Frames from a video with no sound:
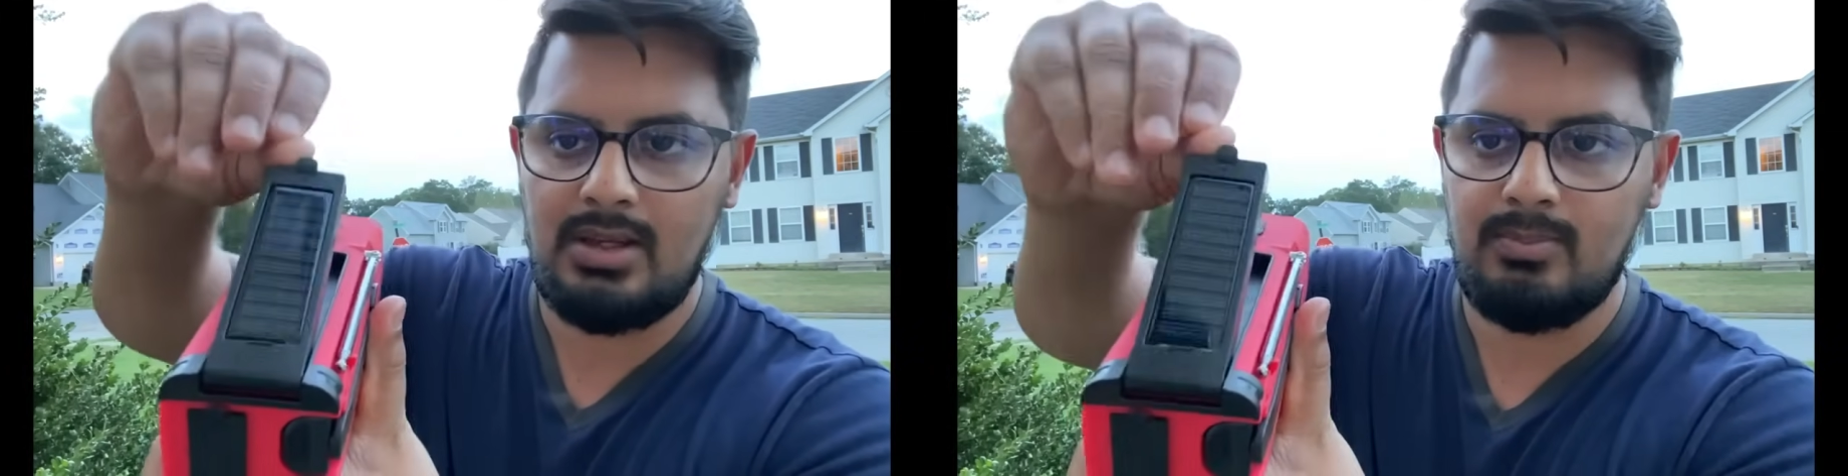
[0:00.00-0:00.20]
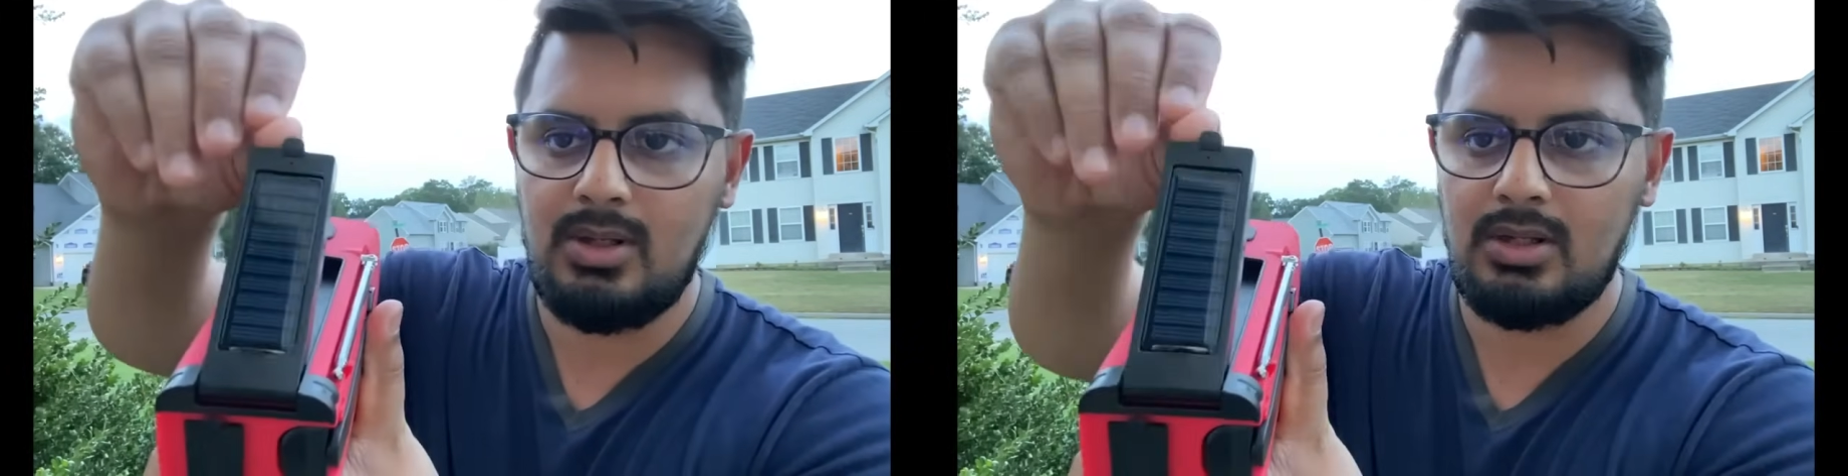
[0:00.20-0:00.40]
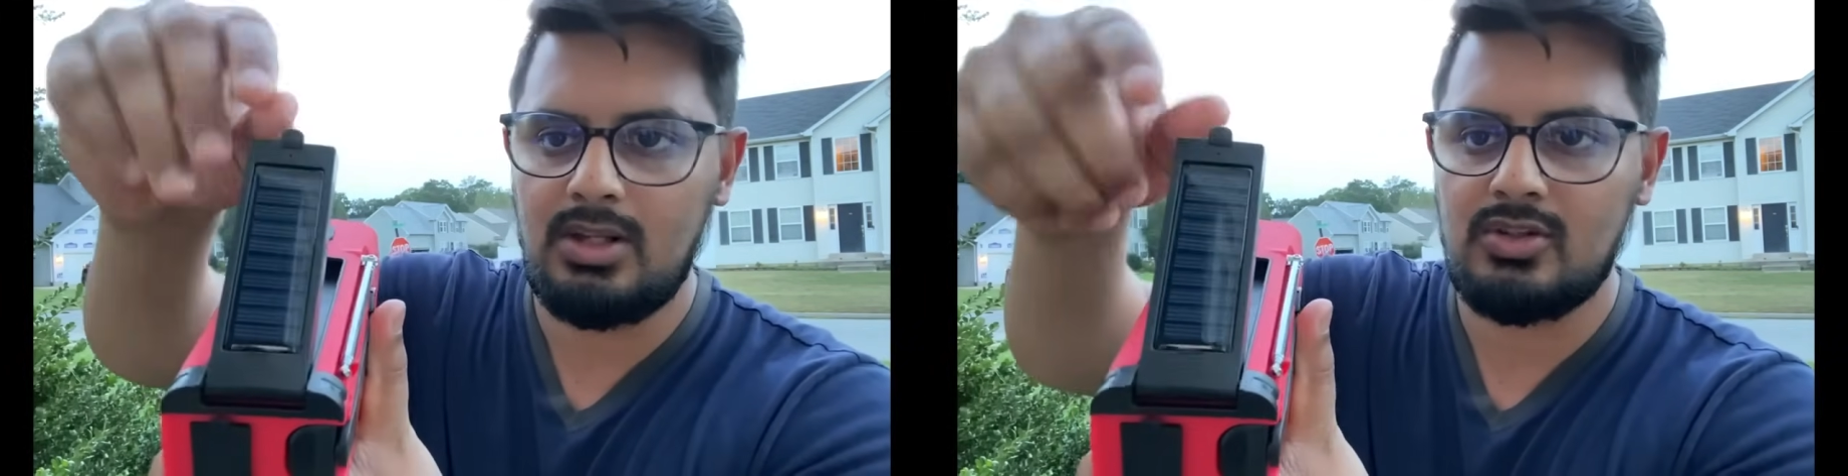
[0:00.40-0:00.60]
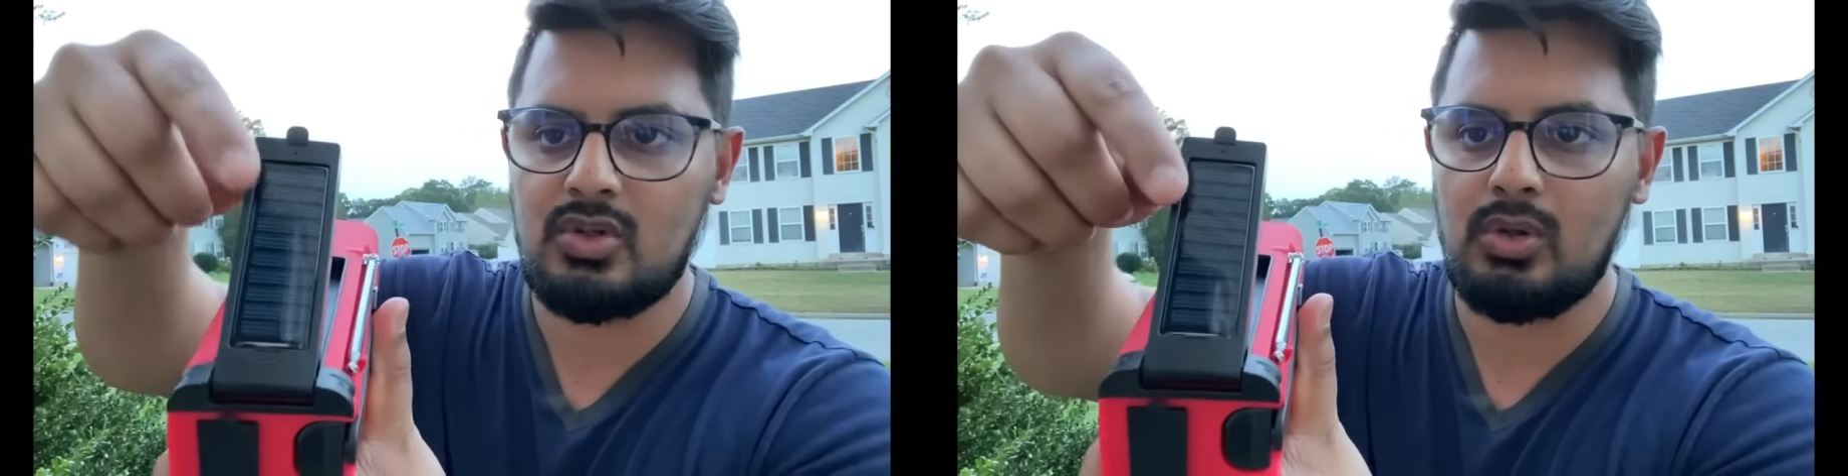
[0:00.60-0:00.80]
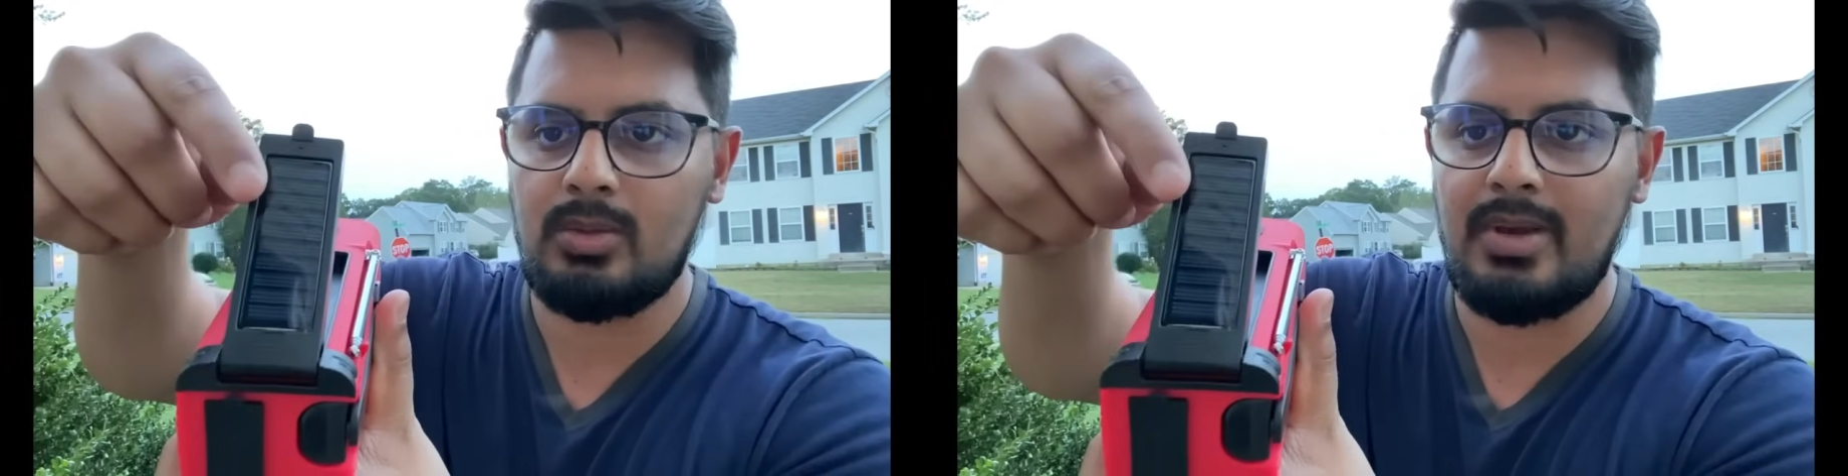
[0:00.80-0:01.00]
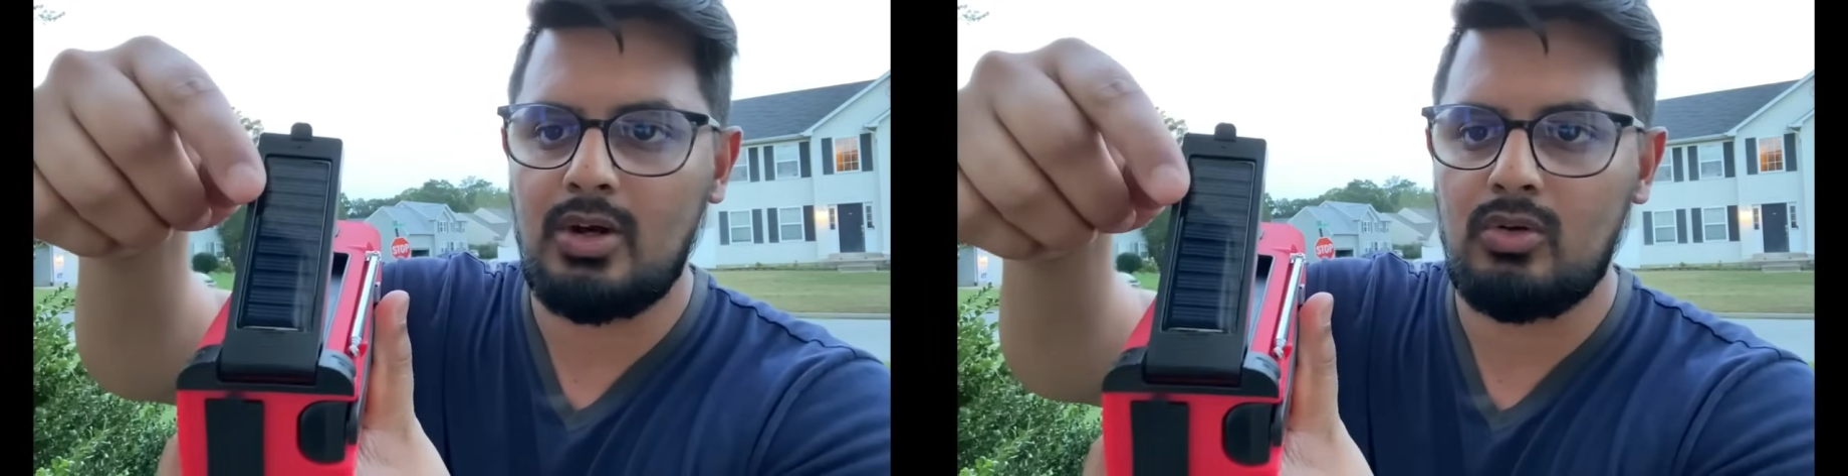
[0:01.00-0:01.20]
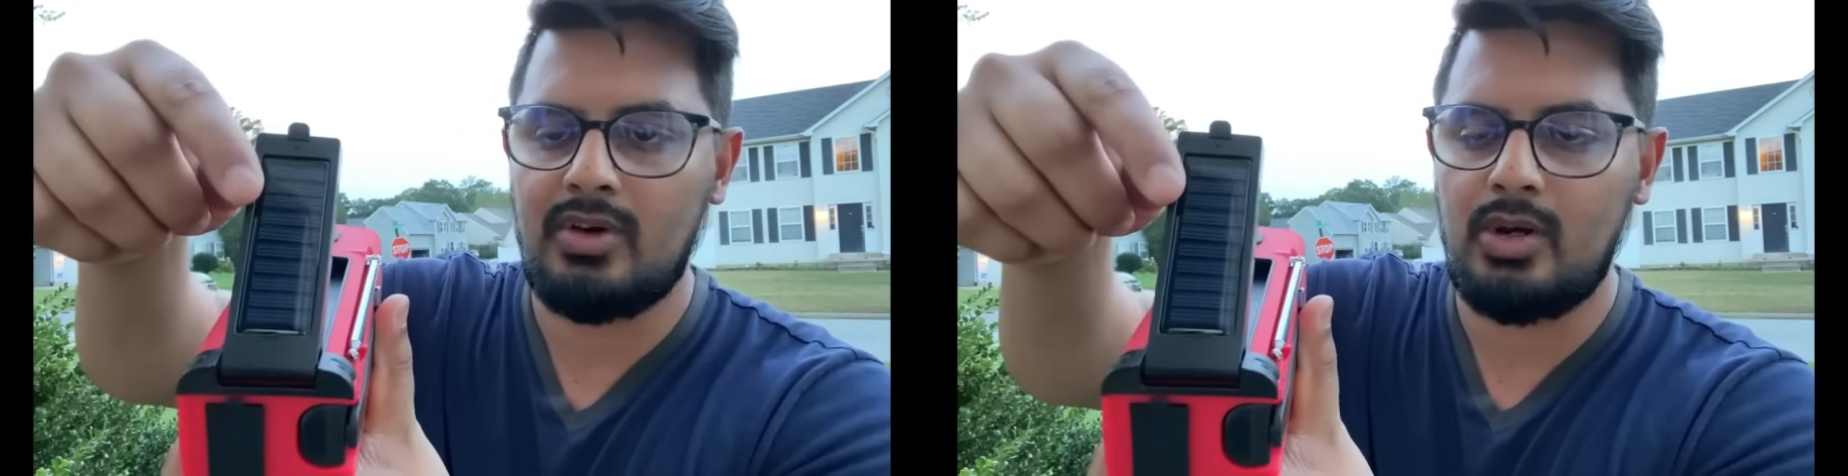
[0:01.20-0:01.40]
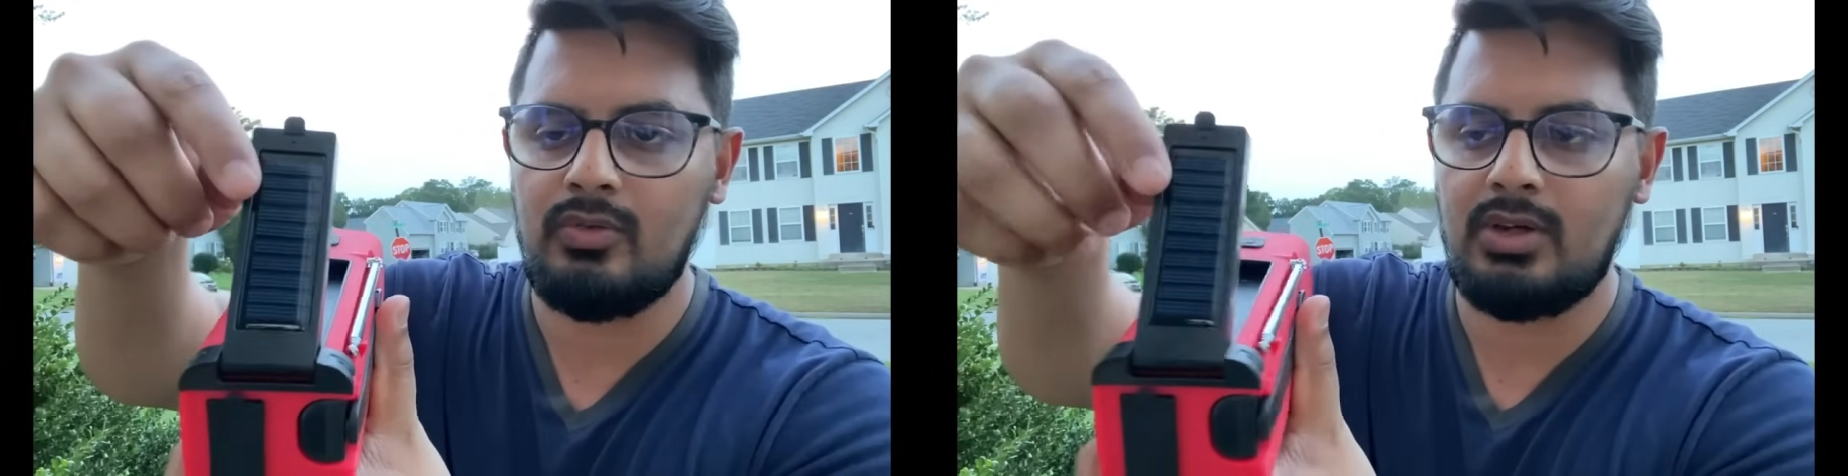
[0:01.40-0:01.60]
built-in solar panel
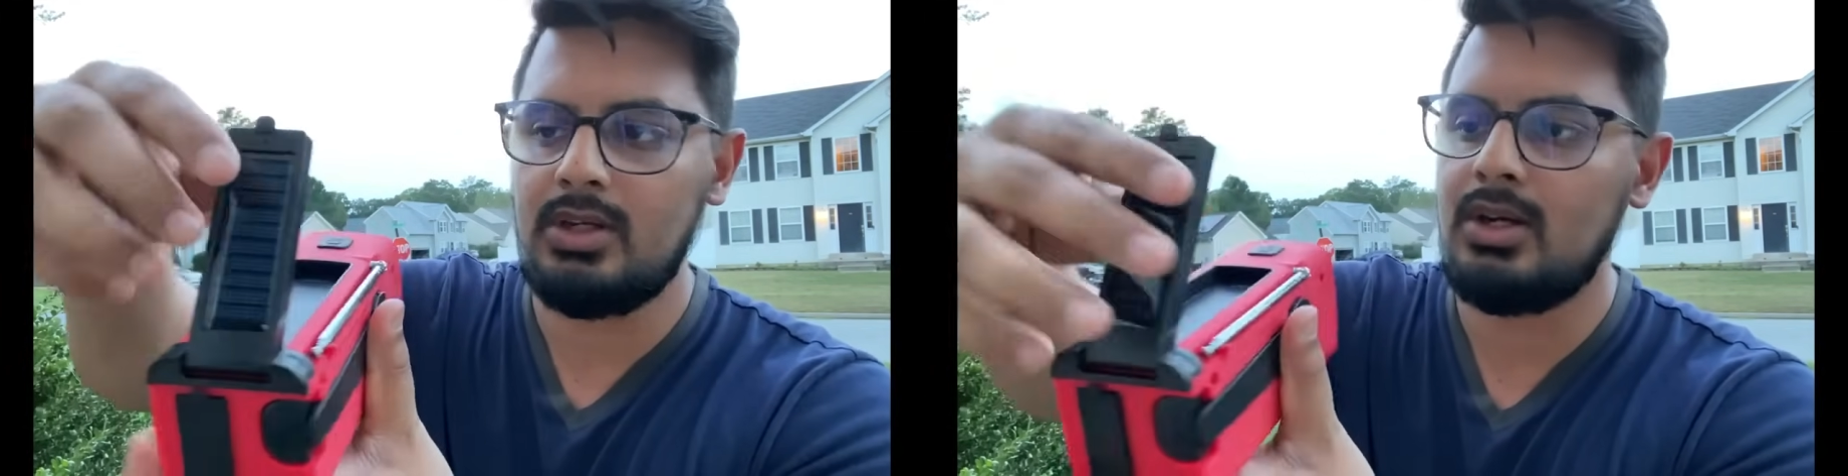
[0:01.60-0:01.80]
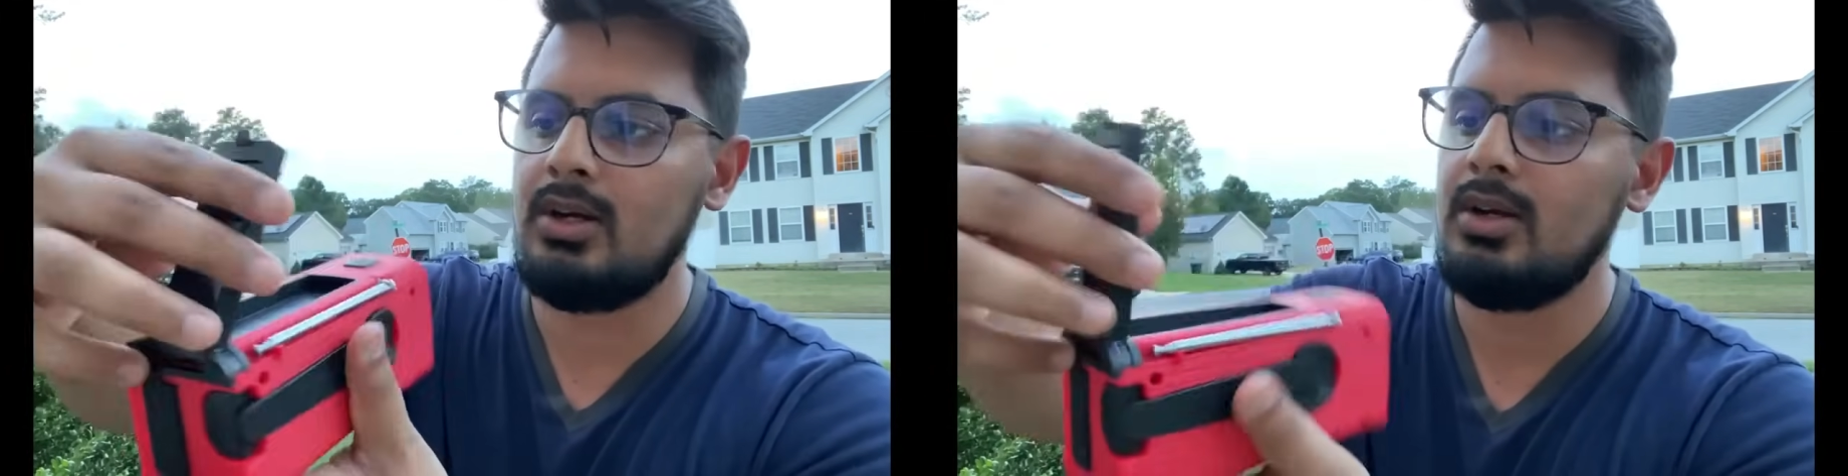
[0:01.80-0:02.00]
right over here.